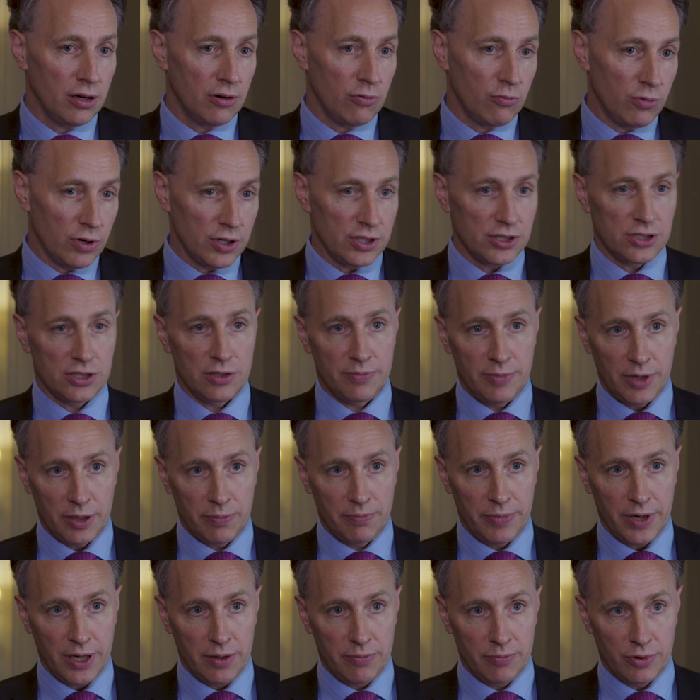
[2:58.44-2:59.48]
what is the
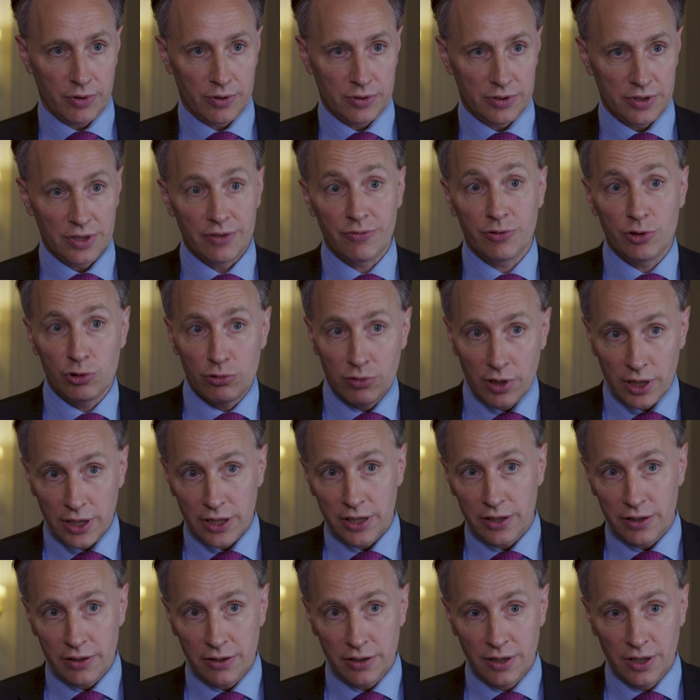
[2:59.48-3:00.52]
big pain point? If you are
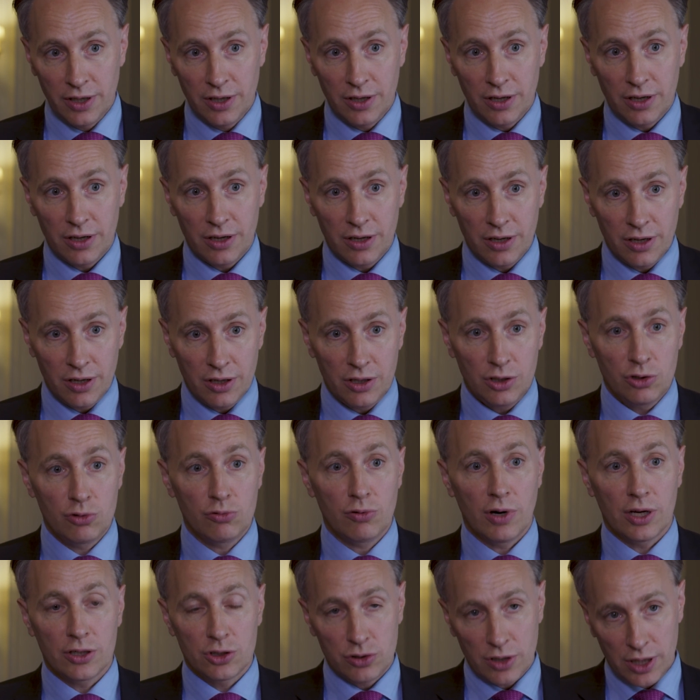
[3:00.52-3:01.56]
ill,
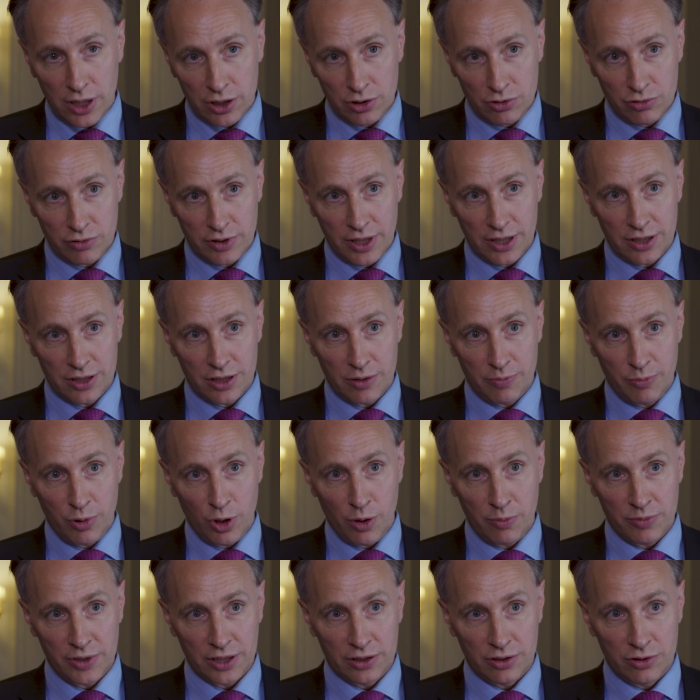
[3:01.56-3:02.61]
you are trying to get an
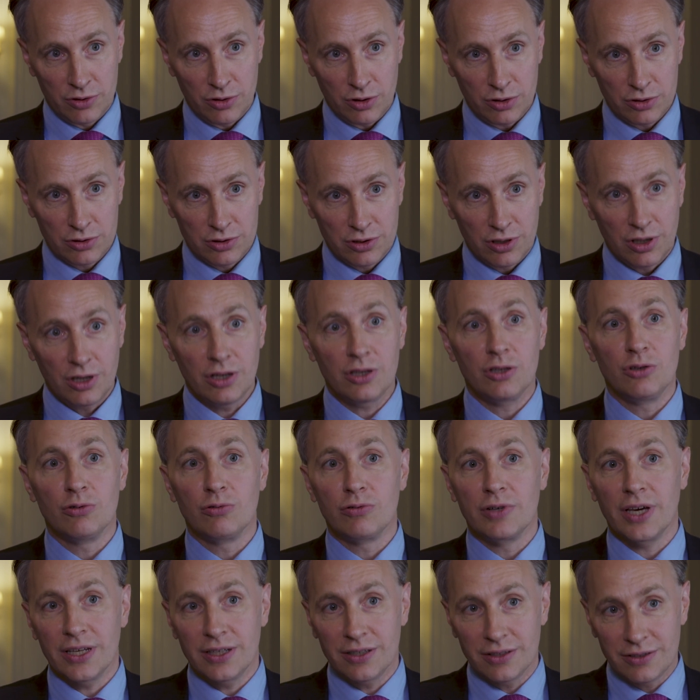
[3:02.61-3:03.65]
appointment at a doctor,
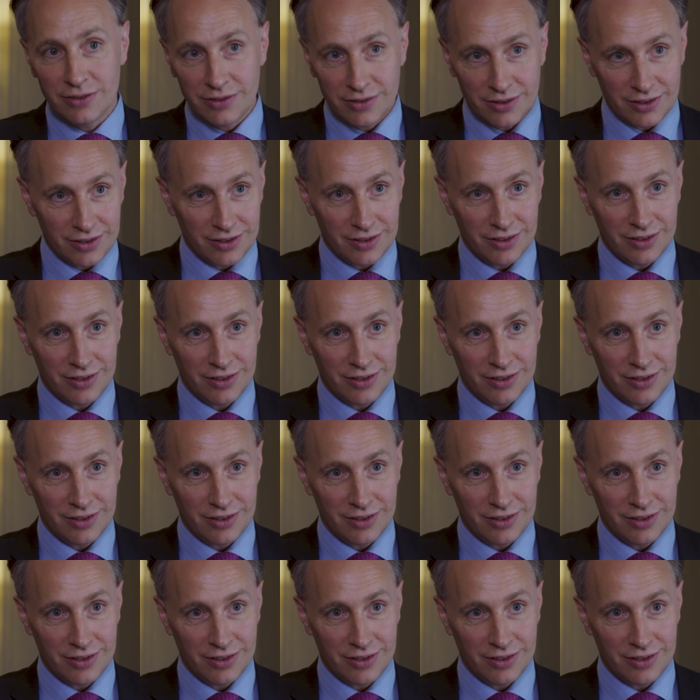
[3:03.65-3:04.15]
you get it